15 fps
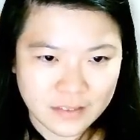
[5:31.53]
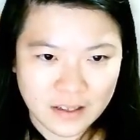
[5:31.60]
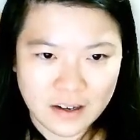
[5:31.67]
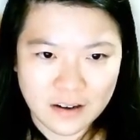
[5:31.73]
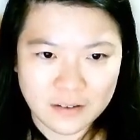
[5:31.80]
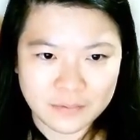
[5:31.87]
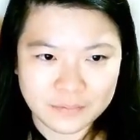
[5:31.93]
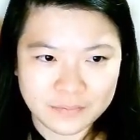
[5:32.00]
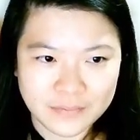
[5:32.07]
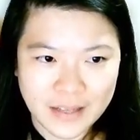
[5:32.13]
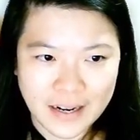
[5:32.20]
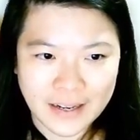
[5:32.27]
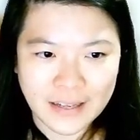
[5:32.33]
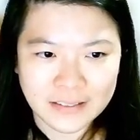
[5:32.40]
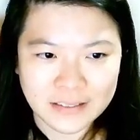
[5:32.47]

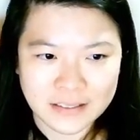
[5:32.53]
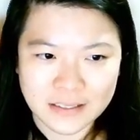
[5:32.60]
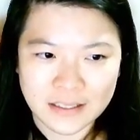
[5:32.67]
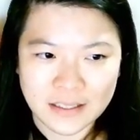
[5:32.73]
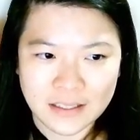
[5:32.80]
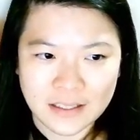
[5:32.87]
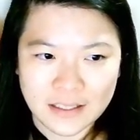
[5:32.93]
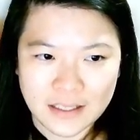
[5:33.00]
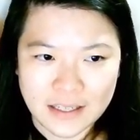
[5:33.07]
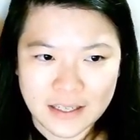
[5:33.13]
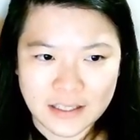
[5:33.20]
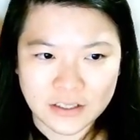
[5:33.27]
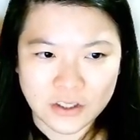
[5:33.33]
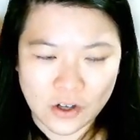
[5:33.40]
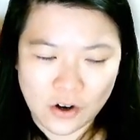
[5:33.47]
I guess
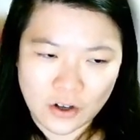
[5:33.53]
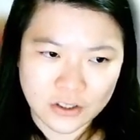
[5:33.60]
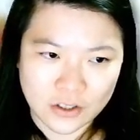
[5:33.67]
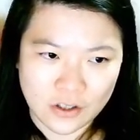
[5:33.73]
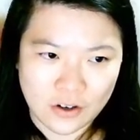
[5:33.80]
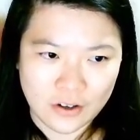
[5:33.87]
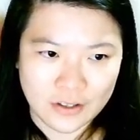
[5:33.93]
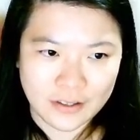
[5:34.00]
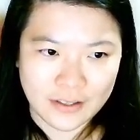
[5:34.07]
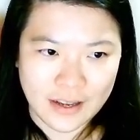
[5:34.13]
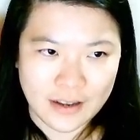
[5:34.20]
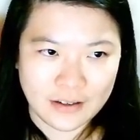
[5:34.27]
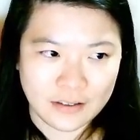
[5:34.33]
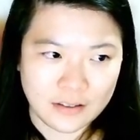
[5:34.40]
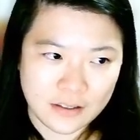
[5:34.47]
it's odds on
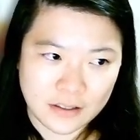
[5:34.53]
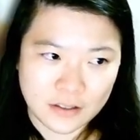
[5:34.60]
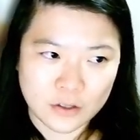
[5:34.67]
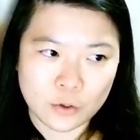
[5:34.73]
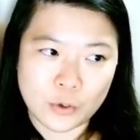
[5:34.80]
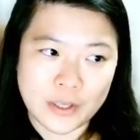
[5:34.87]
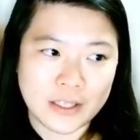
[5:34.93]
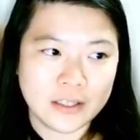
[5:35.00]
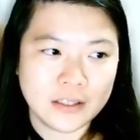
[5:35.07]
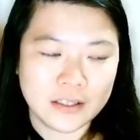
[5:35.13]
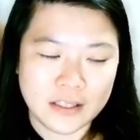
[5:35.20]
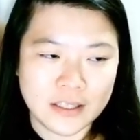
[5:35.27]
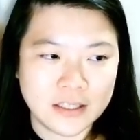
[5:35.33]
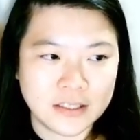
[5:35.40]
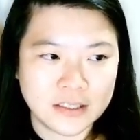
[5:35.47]
that the queen
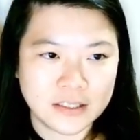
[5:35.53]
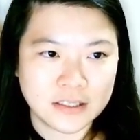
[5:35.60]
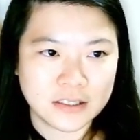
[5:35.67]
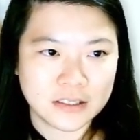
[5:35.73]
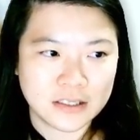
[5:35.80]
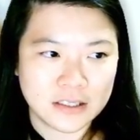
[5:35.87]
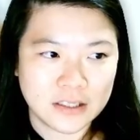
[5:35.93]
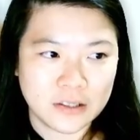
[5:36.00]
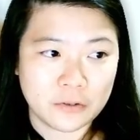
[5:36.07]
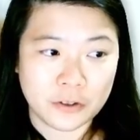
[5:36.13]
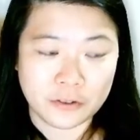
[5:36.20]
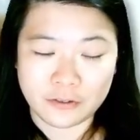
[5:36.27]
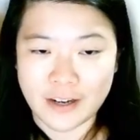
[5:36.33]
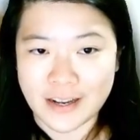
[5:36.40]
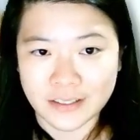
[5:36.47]
is
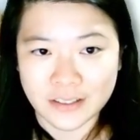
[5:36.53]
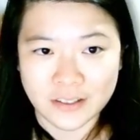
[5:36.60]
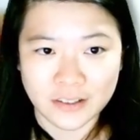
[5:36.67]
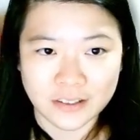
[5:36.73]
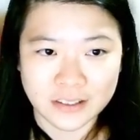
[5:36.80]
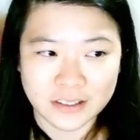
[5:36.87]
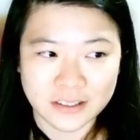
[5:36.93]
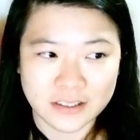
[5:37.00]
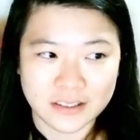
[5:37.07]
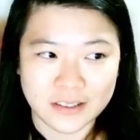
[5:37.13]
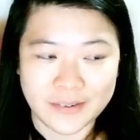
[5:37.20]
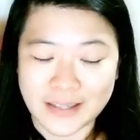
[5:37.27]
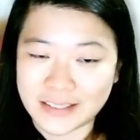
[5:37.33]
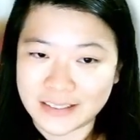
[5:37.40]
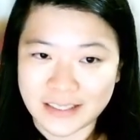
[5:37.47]
with West, because
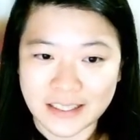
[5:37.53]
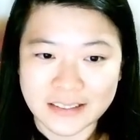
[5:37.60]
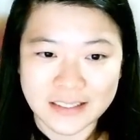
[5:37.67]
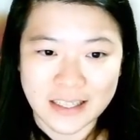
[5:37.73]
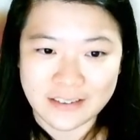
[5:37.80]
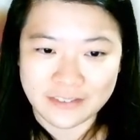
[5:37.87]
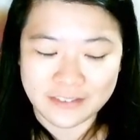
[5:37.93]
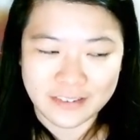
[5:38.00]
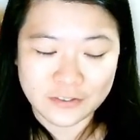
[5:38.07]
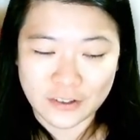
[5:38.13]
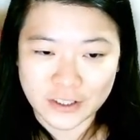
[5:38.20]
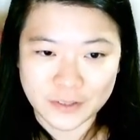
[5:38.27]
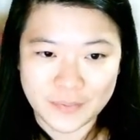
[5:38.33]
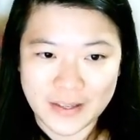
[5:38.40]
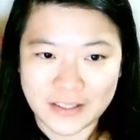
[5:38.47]
West does have
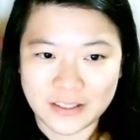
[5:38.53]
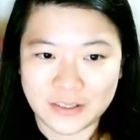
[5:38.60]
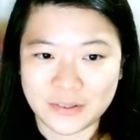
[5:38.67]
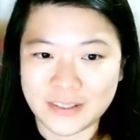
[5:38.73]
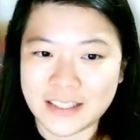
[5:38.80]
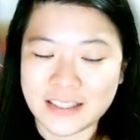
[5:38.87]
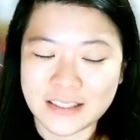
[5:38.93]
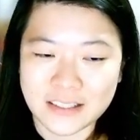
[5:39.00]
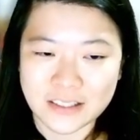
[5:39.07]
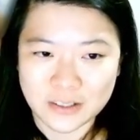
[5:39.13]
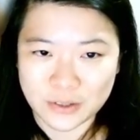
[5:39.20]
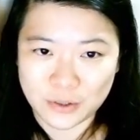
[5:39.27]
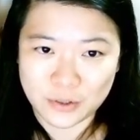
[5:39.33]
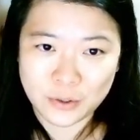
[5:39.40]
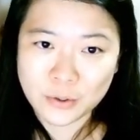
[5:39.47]
4 spades to East
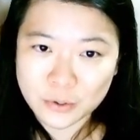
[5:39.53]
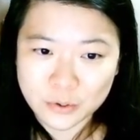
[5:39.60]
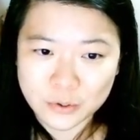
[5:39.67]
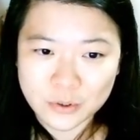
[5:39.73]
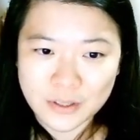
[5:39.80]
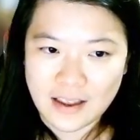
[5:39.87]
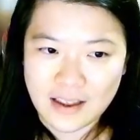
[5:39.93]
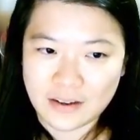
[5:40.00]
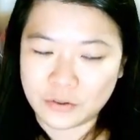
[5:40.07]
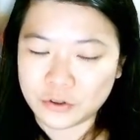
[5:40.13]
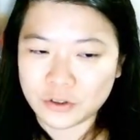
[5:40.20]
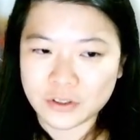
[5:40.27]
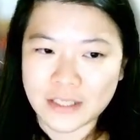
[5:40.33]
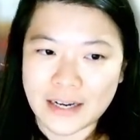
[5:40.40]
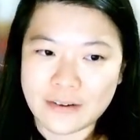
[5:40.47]
2, and
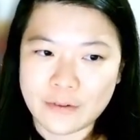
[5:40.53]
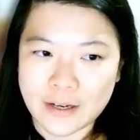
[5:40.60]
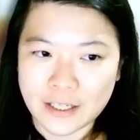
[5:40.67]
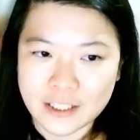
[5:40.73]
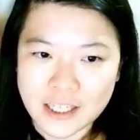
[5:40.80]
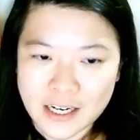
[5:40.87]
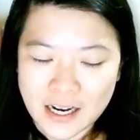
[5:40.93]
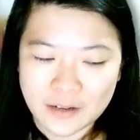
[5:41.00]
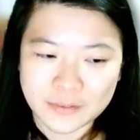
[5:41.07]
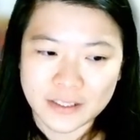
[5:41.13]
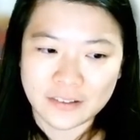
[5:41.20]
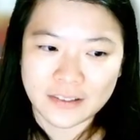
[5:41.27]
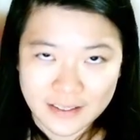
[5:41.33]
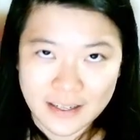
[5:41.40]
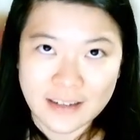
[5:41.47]
also like when the jack comes
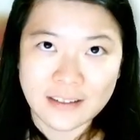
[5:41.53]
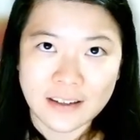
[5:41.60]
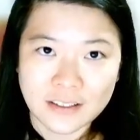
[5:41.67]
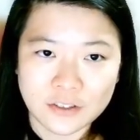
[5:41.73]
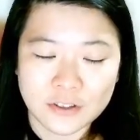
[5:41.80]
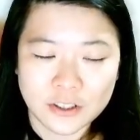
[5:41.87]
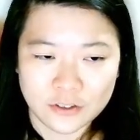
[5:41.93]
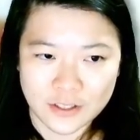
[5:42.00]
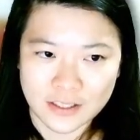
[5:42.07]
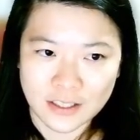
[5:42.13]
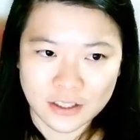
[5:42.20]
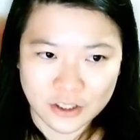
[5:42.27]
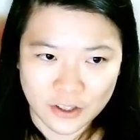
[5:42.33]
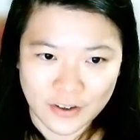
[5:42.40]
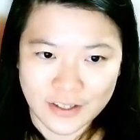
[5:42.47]
out, then there's
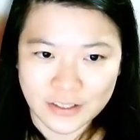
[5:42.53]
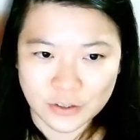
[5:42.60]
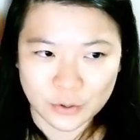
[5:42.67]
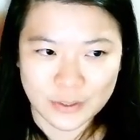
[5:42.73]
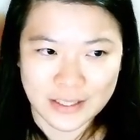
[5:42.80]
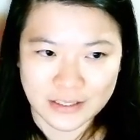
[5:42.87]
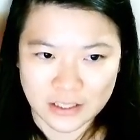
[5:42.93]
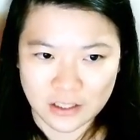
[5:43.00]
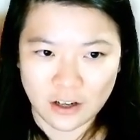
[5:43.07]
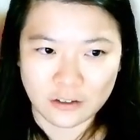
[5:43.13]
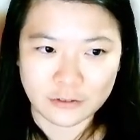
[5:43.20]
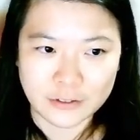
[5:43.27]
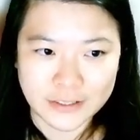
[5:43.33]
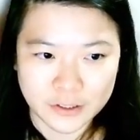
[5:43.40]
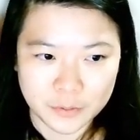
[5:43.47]
restricted choice, so there's a lot
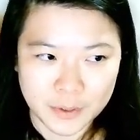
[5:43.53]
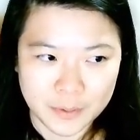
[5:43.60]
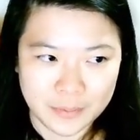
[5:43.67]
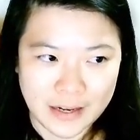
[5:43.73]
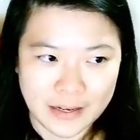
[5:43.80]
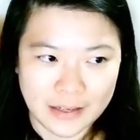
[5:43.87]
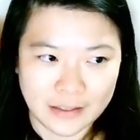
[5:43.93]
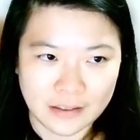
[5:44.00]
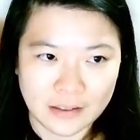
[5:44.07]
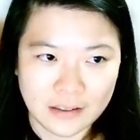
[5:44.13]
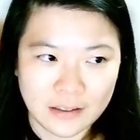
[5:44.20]
of reason to be playing